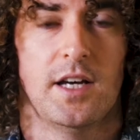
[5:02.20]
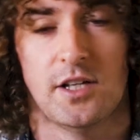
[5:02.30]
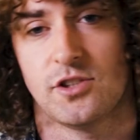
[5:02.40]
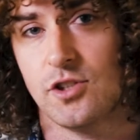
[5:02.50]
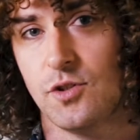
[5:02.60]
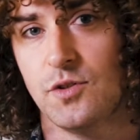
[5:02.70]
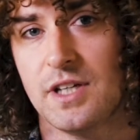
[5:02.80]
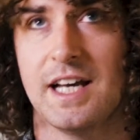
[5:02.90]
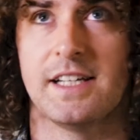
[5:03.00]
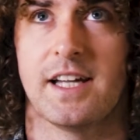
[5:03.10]
as soon
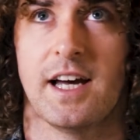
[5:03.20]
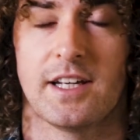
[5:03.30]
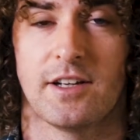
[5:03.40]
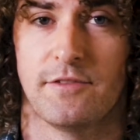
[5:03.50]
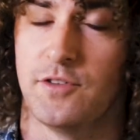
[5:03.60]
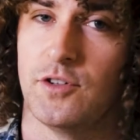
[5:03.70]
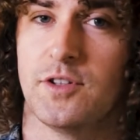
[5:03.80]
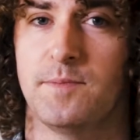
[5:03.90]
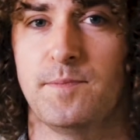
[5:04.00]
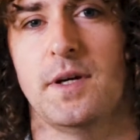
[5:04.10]
as I can afford
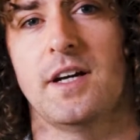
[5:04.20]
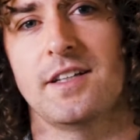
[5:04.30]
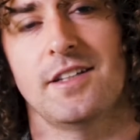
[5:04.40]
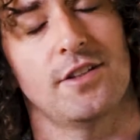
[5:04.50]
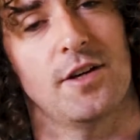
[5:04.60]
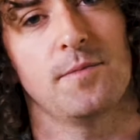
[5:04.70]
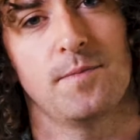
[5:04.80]
them, but you know,